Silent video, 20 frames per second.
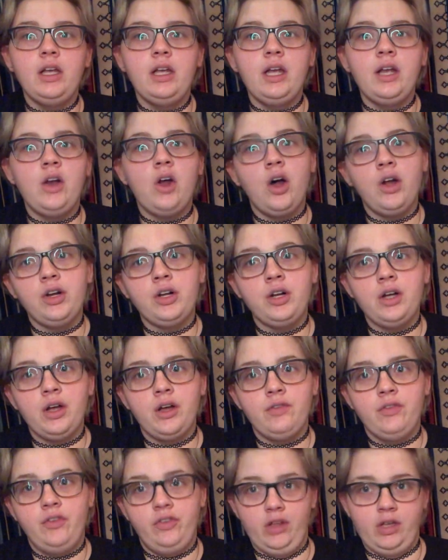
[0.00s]
in honor
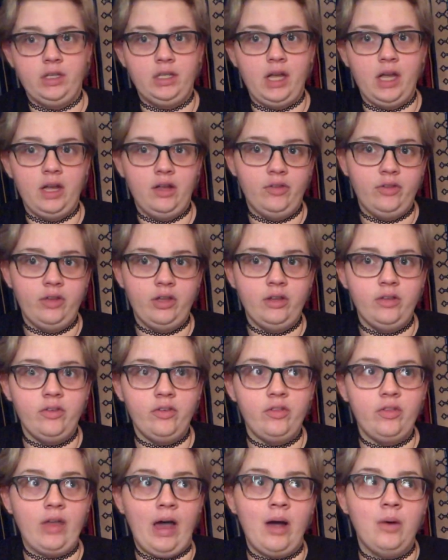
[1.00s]
of Sunday,
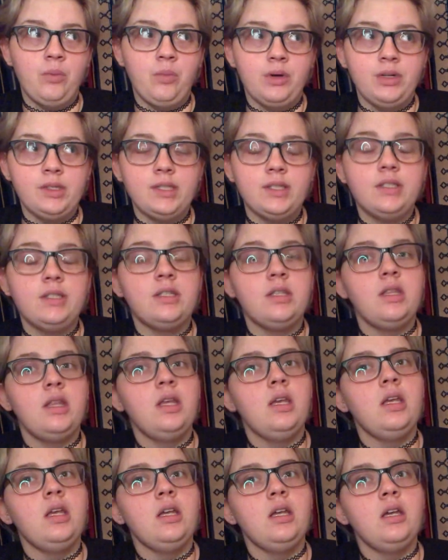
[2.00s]
since that was
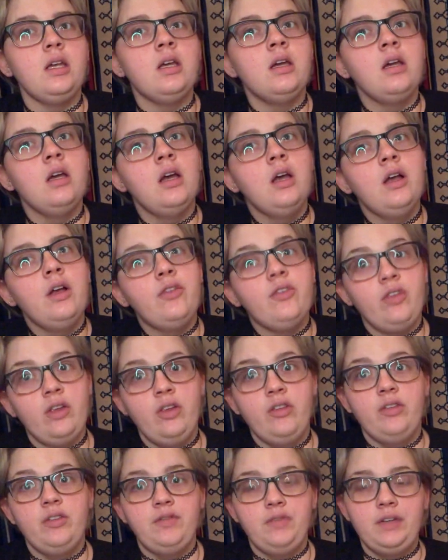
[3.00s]
the
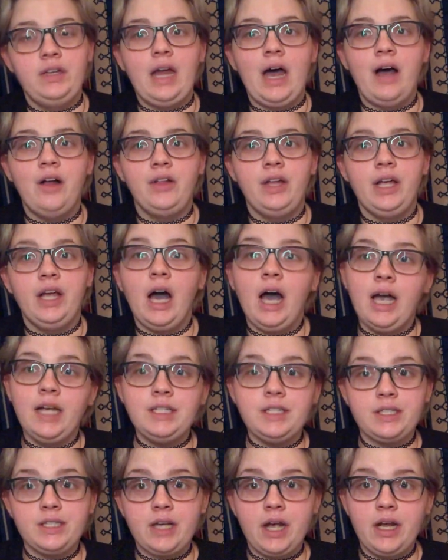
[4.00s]
season finale, I
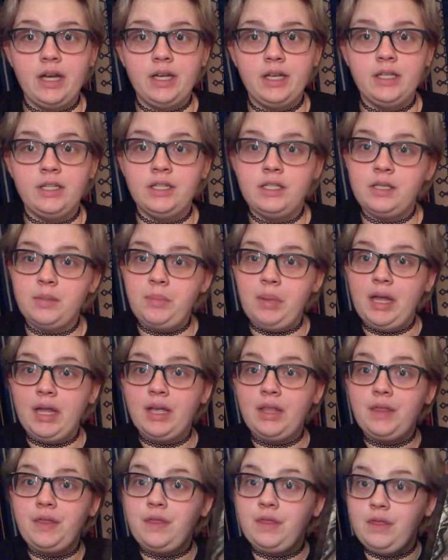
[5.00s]
decided to pick
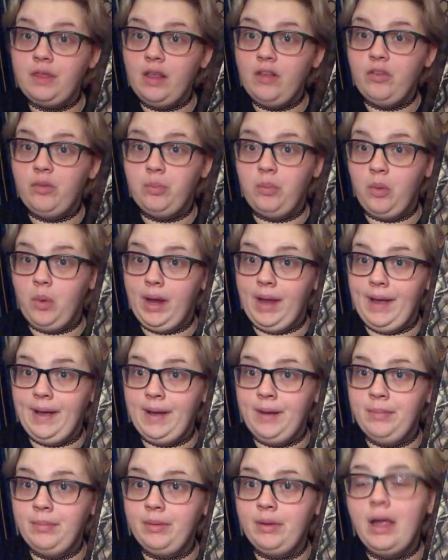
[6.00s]
this boy
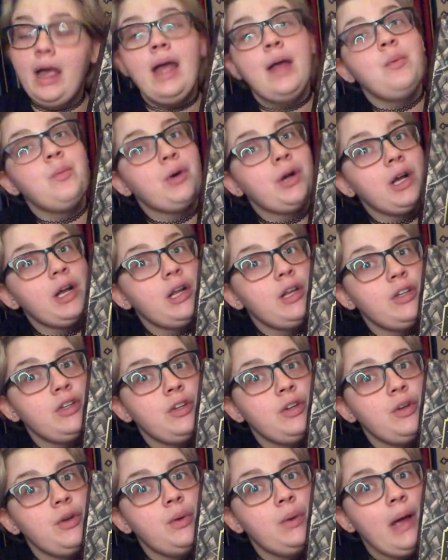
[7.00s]
up, and we're going
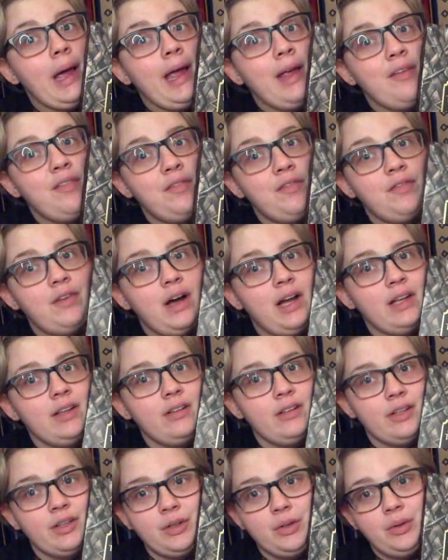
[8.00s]
to do a
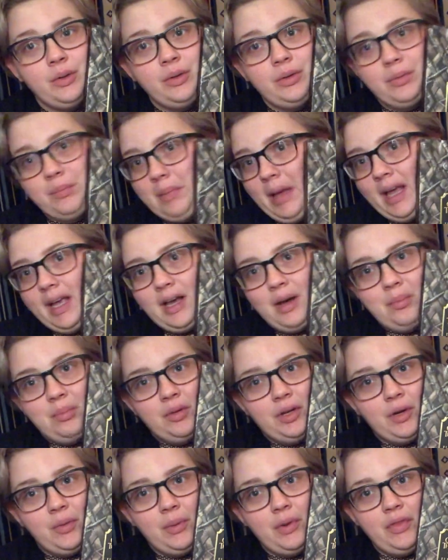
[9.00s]
fun little makeup
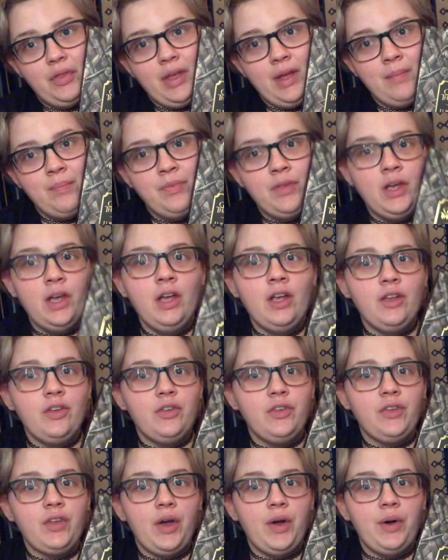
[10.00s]
look with it.
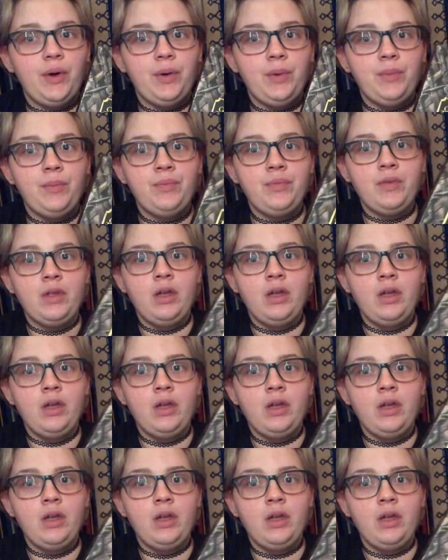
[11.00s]
So,